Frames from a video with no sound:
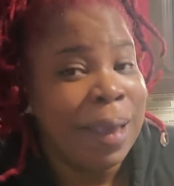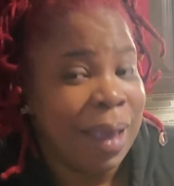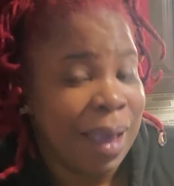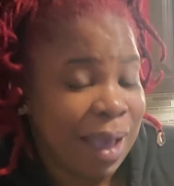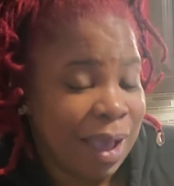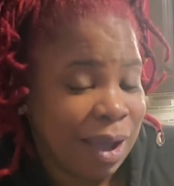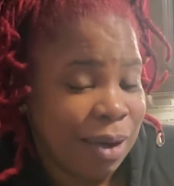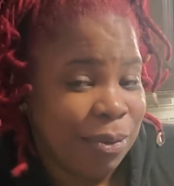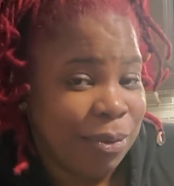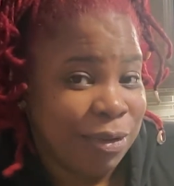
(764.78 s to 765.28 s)

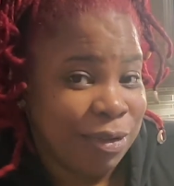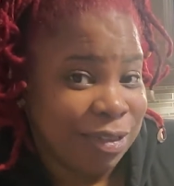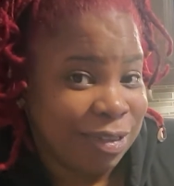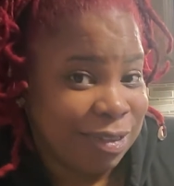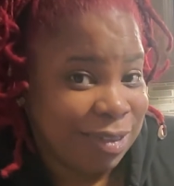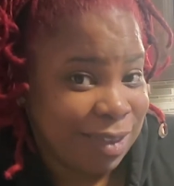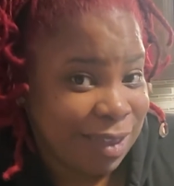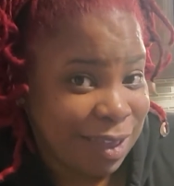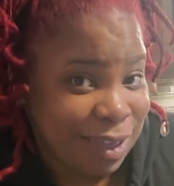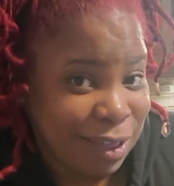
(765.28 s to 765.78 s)
I will
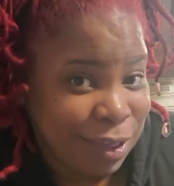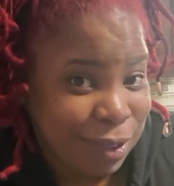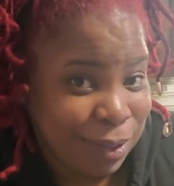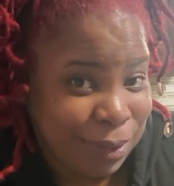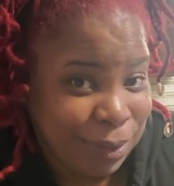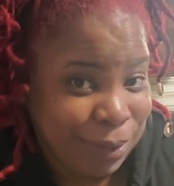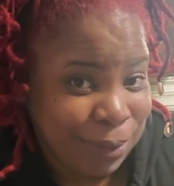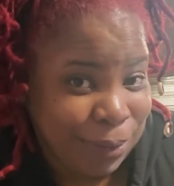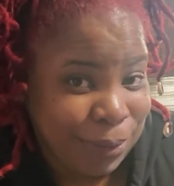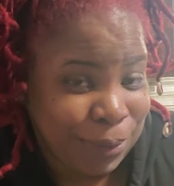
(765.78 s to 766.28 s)
see
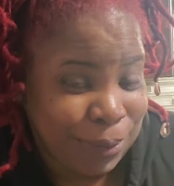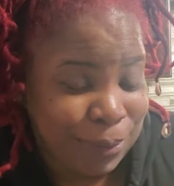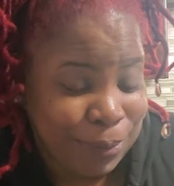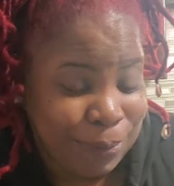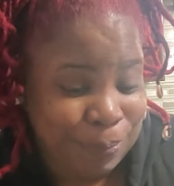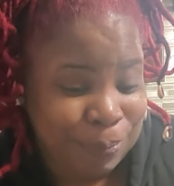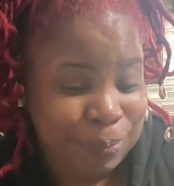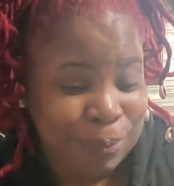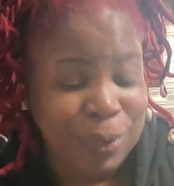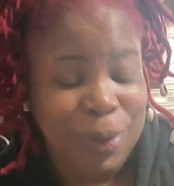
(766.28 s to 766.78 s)
you
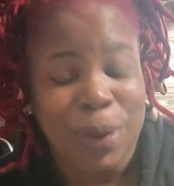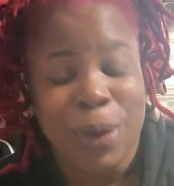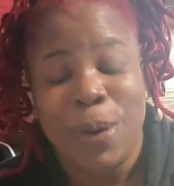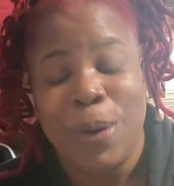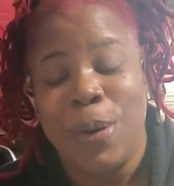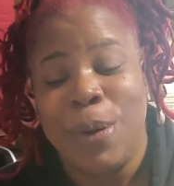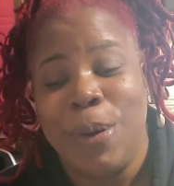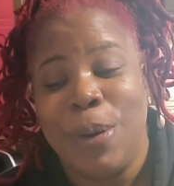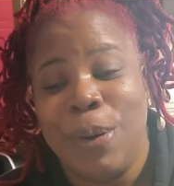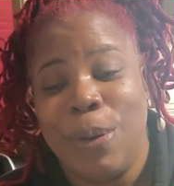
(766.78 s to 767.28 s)

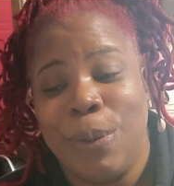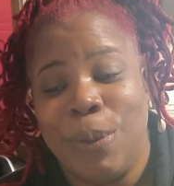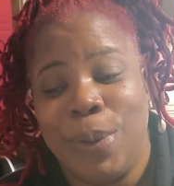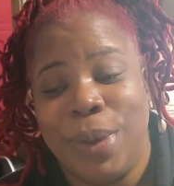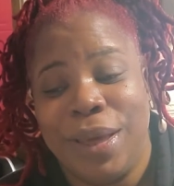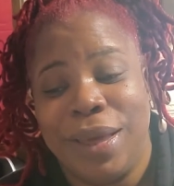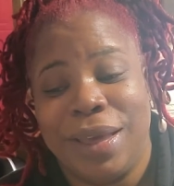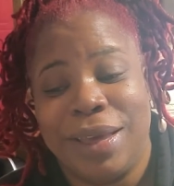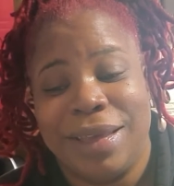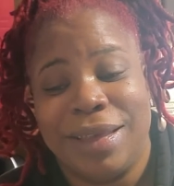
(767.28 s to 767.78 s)

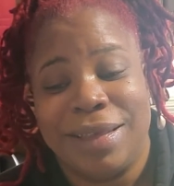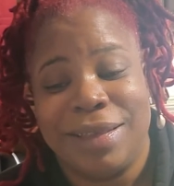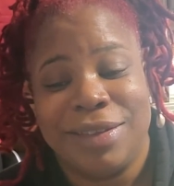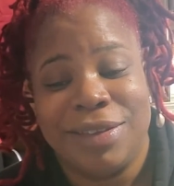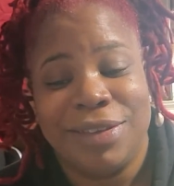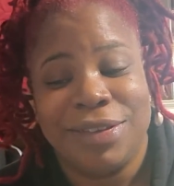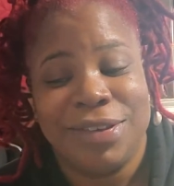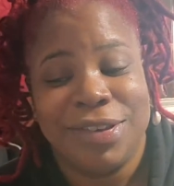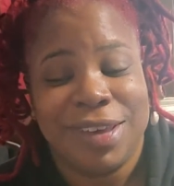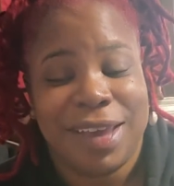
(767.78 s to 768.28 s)
when
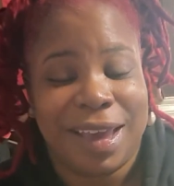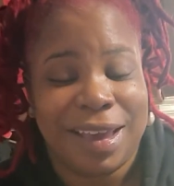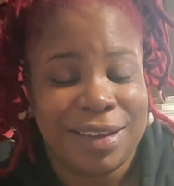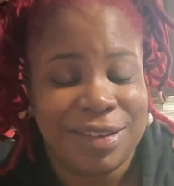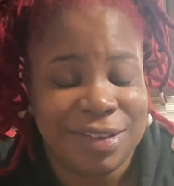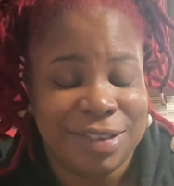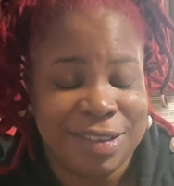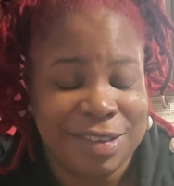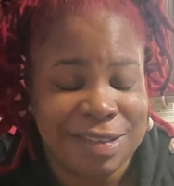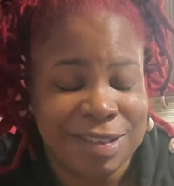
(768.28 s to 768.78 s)
she
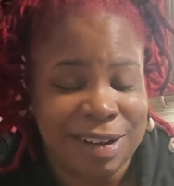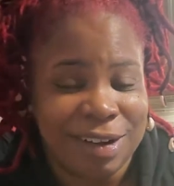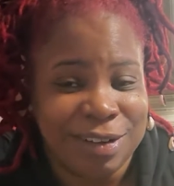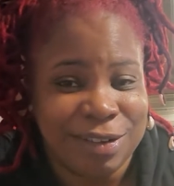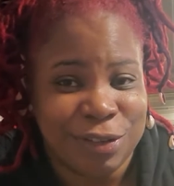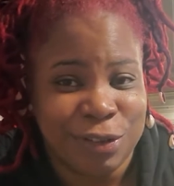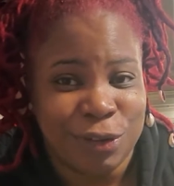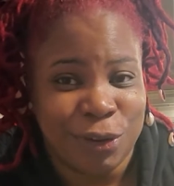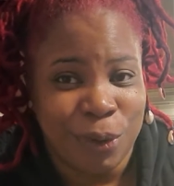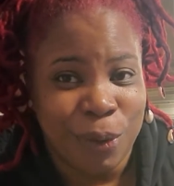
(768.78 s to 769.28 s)
actually starts
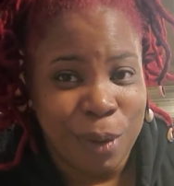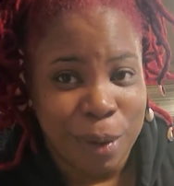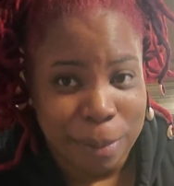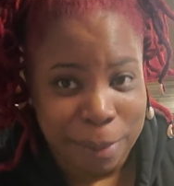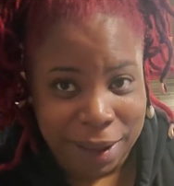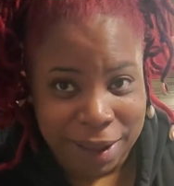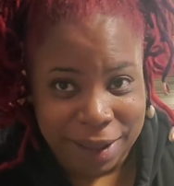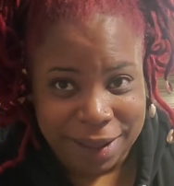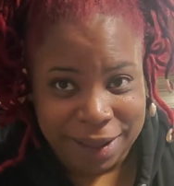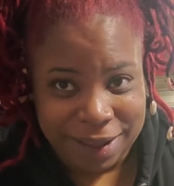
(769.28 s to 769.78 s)
doing
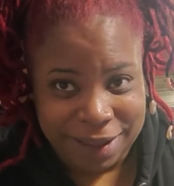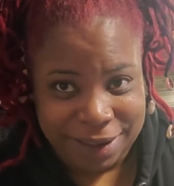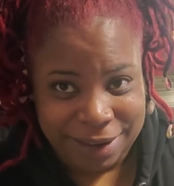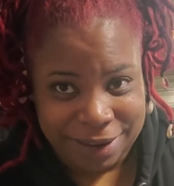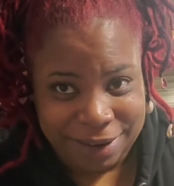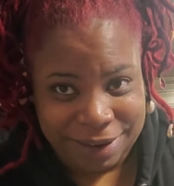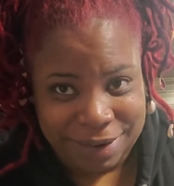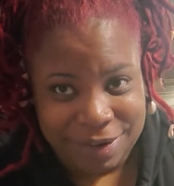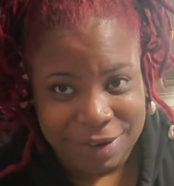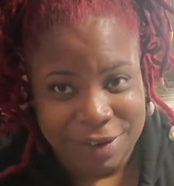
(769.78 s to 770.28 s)
my
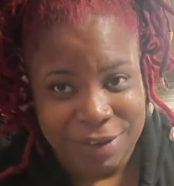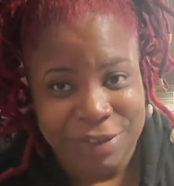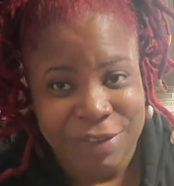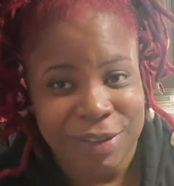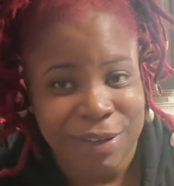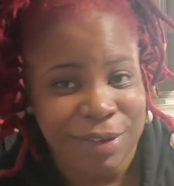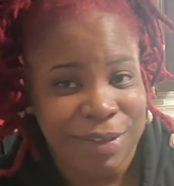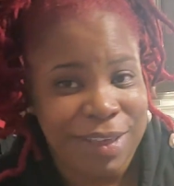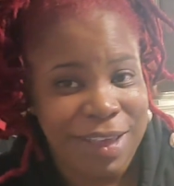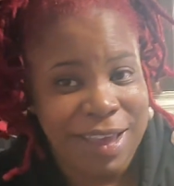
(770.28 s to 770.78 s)
hair
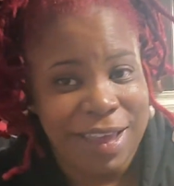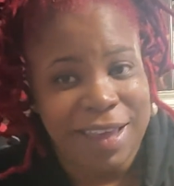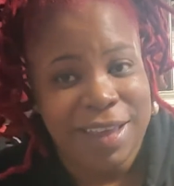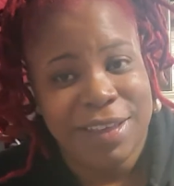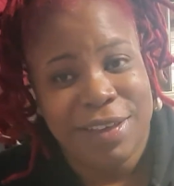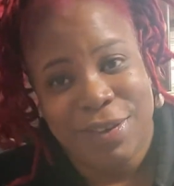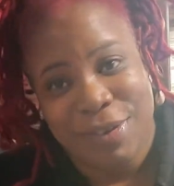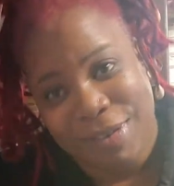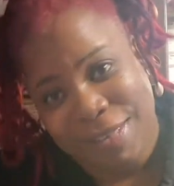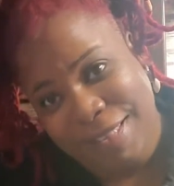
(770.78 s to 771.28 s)
so that
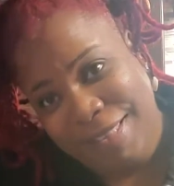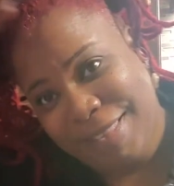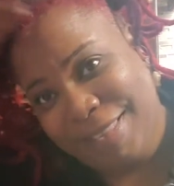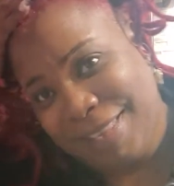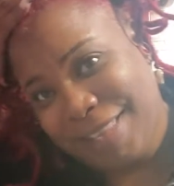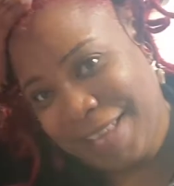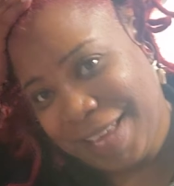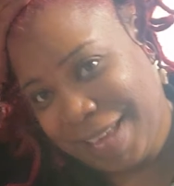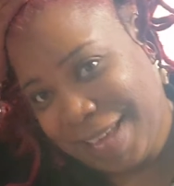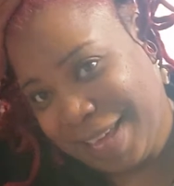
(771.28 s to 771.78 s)
you can
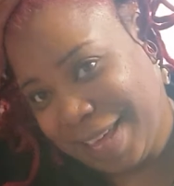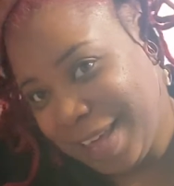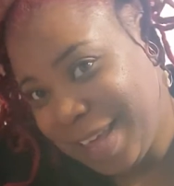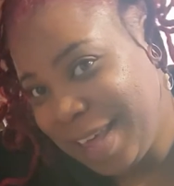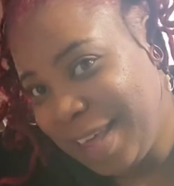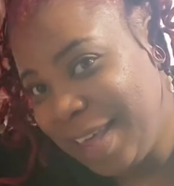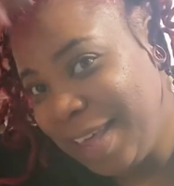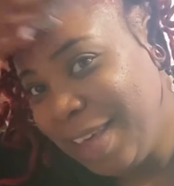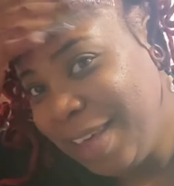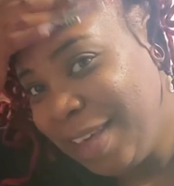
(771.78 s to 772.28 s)
see
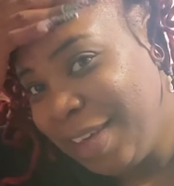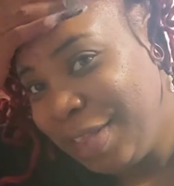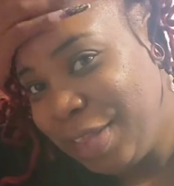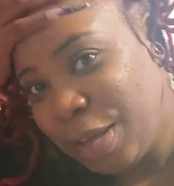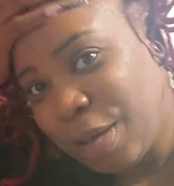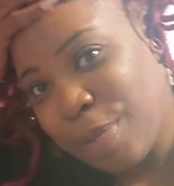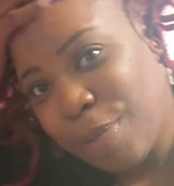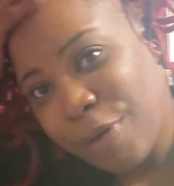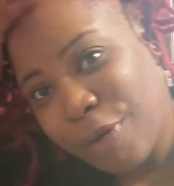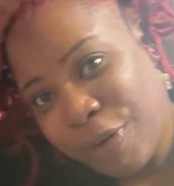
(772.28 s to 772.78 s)

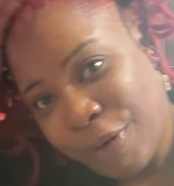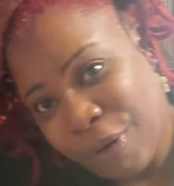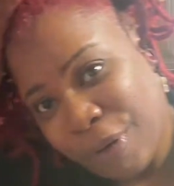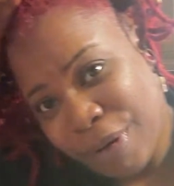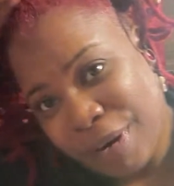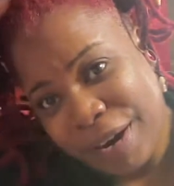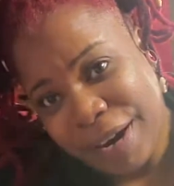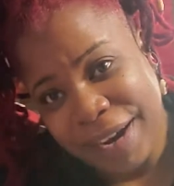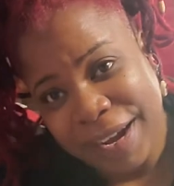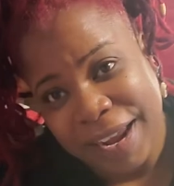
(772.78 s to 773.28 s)
the
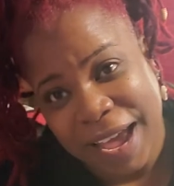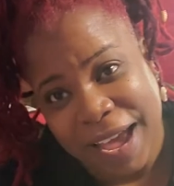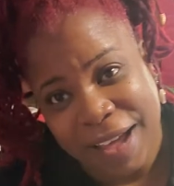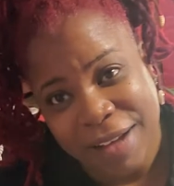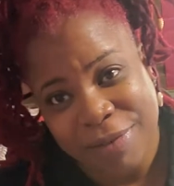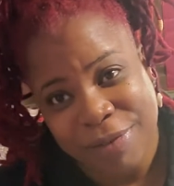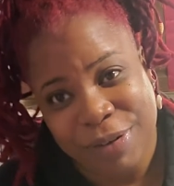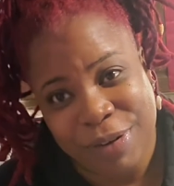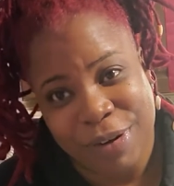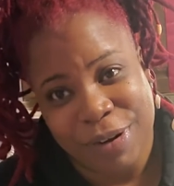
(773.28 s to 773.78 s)
before and
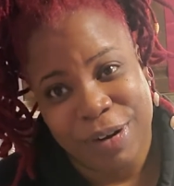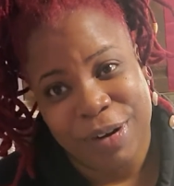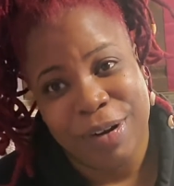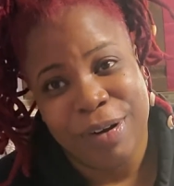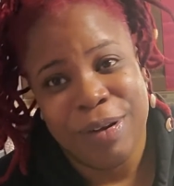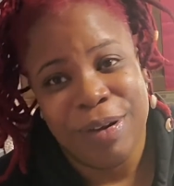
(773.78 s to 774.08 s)
after.